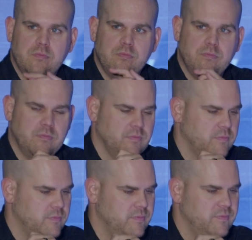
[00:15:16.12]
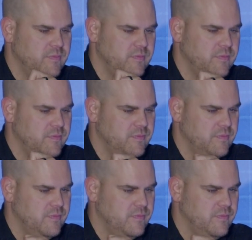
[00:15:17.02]

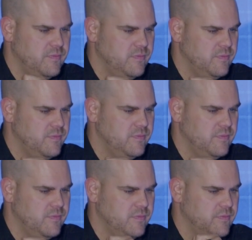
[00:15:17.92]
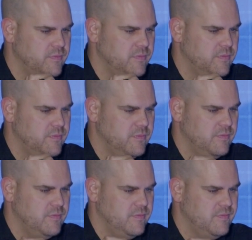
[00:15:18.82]

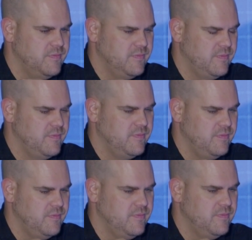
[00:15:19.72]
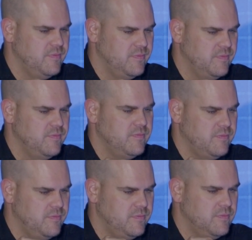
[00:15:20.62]

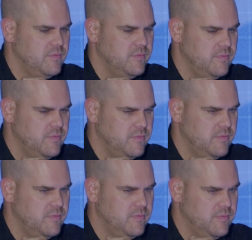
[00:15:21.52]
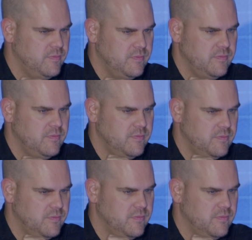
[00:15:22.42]
(not speaking)